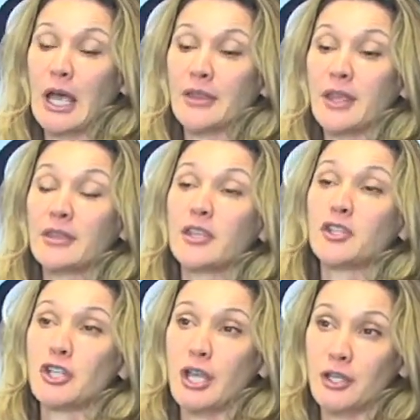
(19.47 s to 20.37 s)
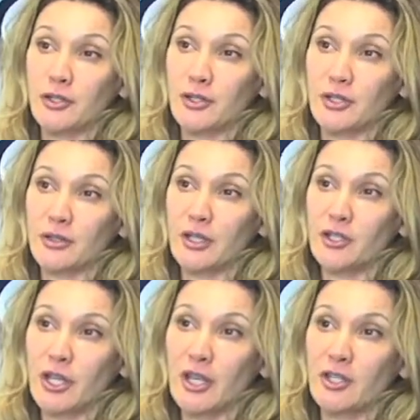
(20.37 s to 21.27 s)
And then they change. They
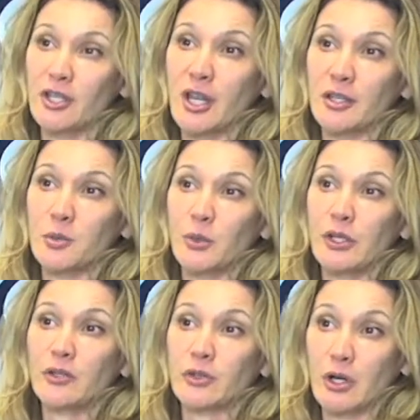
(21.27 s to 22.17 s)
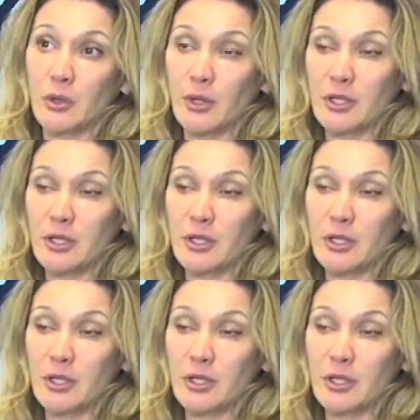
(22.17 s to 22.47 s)
change as we grow,